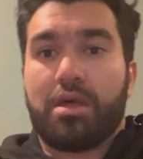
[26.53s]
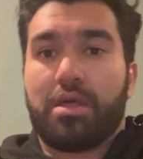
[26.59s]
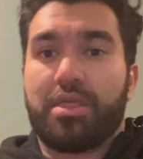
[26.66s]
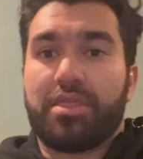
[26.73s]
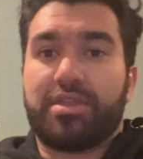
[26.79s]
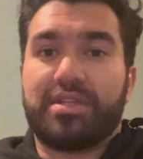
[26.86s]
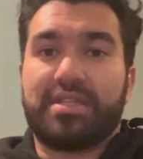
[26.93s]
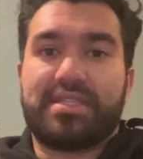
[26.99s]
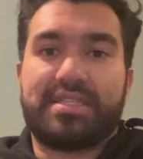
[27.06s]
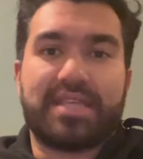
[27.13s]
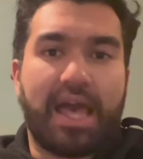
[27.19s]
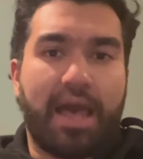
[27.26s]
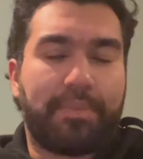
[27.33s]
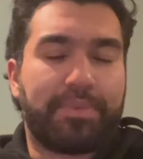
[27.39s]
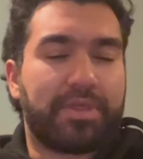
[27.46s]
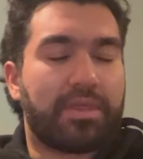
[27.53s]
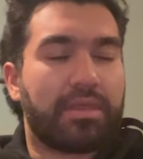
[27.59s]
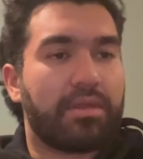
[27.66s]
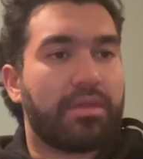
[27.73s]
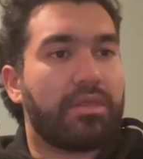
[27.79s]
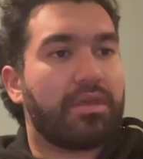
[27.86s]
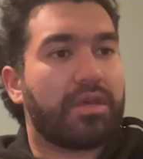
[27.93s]
The
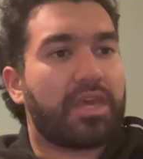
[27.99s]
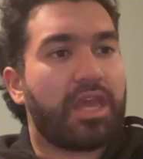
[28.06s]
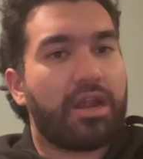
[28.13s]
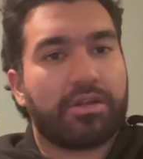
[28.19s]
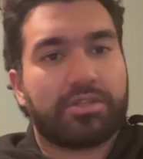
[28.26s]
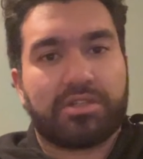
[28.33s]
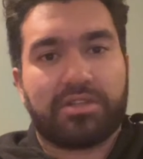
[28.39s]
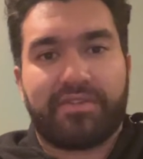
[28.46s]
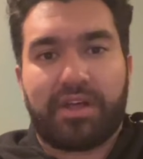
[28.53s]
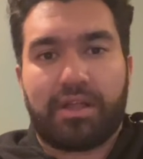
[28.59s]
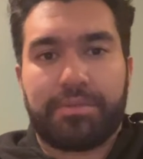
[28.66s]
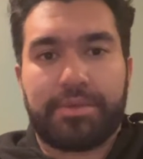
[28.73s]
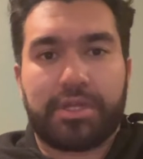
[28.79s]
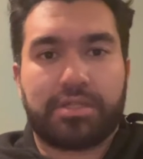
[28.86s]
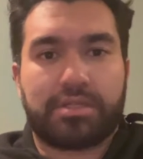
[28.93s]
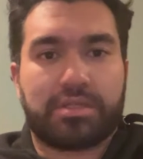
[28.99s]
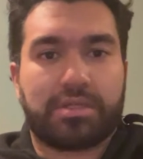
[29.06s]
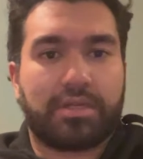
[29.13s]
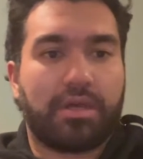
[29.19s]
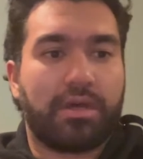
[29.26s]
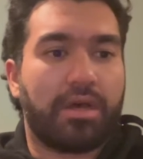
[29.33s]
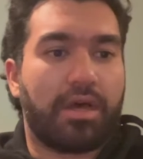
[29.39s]
depth, the character
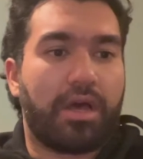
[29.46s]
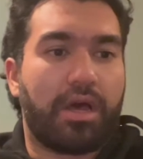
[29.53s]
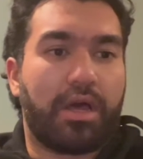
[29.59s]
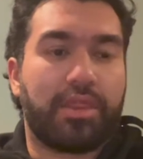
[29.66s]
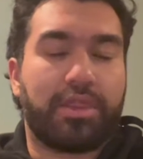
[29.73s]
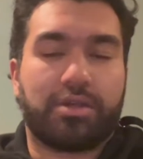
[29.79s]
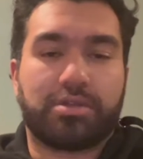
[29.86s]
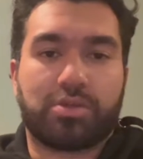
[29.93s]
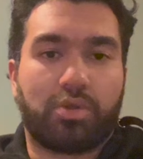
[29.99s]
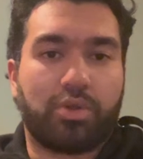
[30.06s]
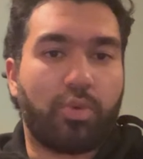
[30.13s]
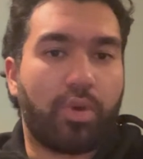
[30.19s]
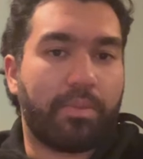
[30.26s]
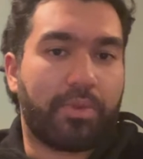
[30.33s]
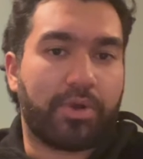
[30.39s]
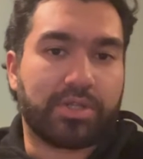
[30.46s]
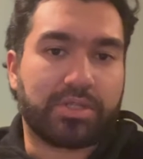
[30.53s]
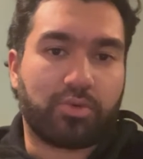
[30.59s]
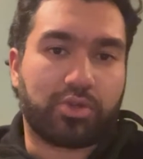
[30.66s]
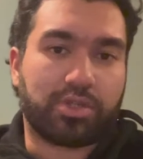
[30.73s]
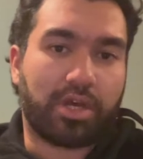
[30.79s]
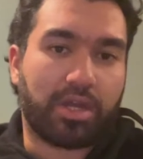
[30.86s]
development, there's only one
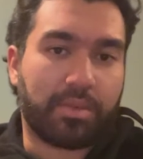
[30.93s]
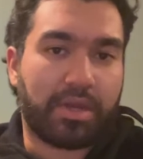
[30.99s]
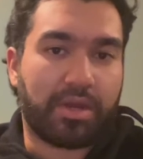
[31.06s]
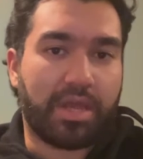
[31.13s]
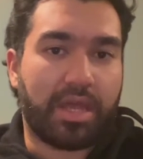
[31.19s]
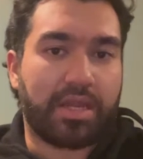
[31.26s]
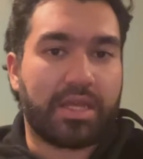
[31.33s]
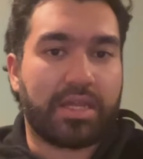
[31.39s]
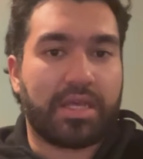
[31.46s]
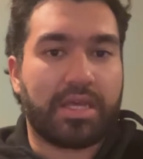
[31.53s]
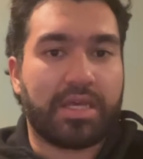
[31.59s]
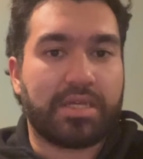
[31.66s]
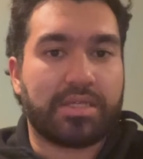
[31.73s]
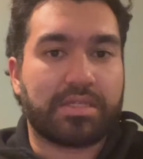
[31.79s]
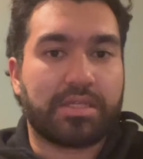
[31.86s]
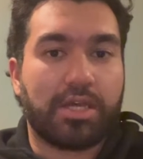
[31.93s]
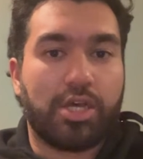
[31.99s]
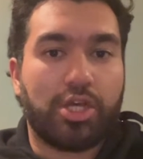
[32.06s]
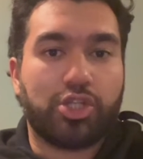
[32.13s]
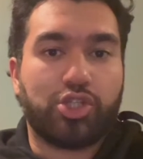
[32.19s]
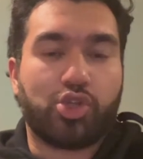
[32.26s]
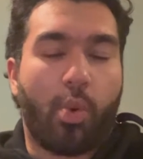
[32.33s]
person we're talking about, and it is
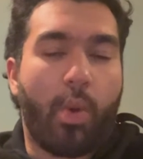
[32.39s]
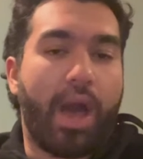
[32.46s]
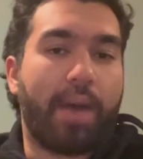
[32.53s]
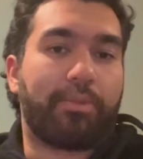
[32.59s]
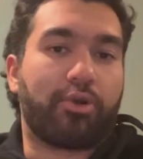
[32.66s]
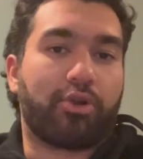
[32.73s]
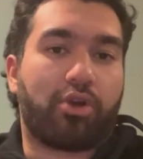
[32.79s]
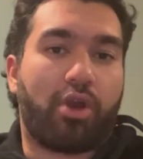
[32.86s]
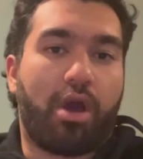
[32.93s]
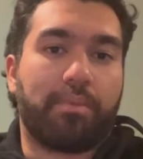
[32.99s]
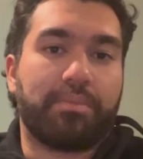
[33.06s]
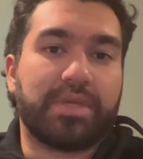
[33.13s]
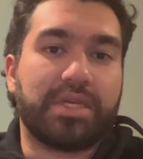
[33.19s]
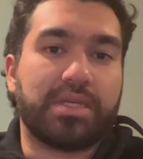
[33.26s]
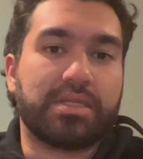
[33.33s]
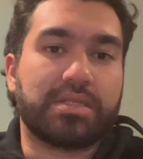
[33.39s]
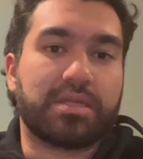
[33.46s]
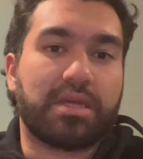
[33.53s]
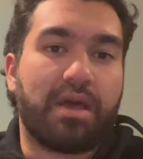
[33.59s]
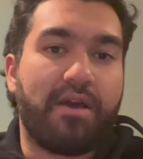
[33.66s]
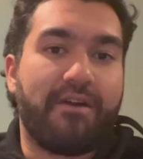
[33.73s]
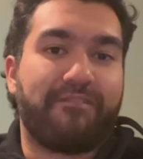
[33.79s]
Joe Abercrombie's
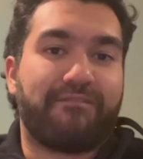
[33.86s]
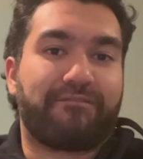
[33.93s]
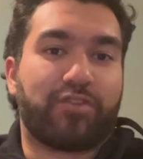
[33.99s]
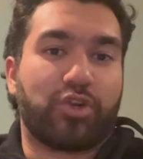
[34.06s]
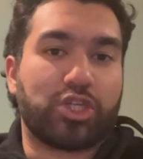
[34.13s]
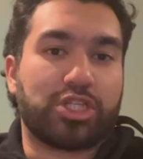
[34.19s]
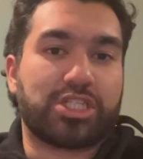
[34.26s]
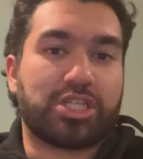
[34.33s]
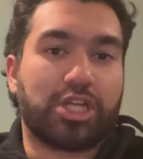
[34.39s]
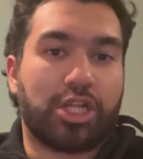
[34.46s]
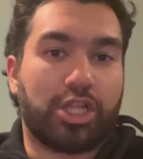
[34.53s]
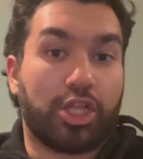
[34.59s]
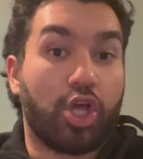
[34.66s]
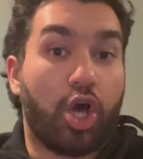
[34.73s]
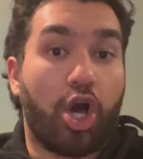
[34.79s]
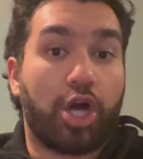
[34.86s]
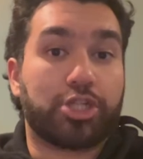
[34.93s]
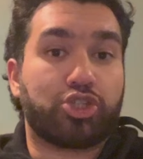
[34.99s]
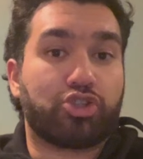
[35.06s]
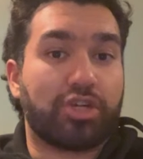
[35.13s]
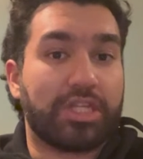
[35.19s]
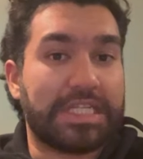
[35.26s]
First Law
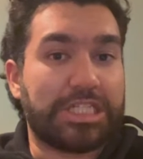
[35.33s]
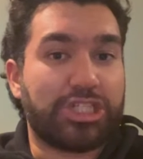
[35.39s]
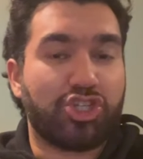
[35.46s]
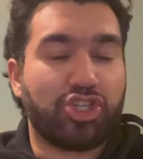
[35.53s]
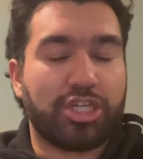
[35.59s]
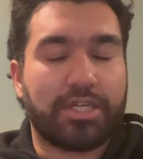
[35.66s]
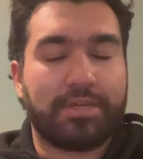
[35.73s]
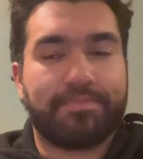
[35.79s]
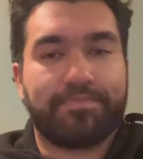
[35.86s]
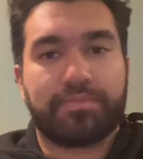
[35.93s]
Trilogy.